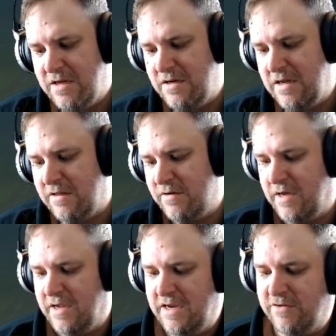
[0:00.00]
Death
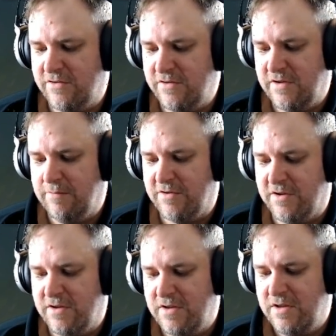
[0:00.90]
Knight, he doesn't seem to
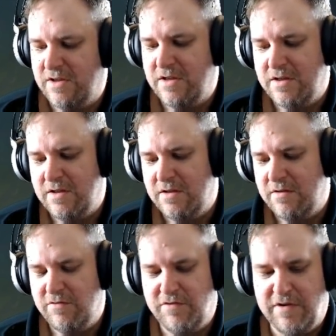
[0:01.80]

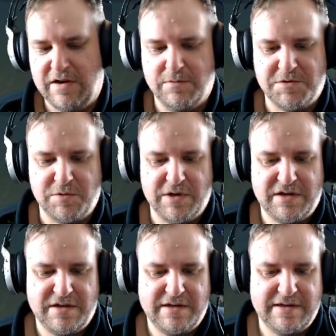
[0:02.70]
feel up to it.
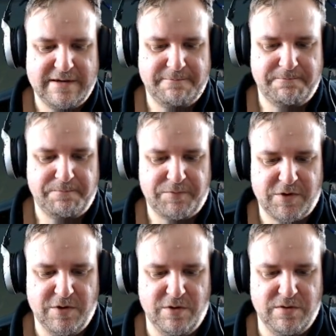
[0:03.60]

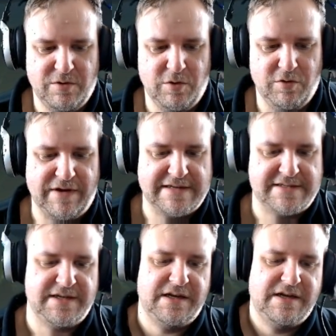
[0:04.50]
Or
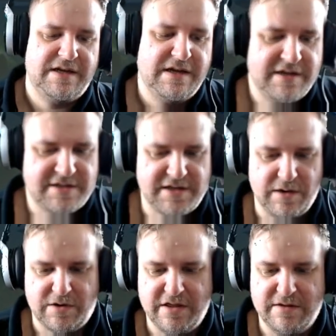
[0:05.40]
fancy
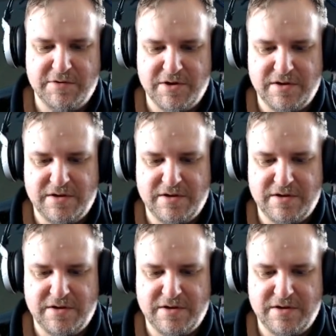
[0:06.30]
soaking them all.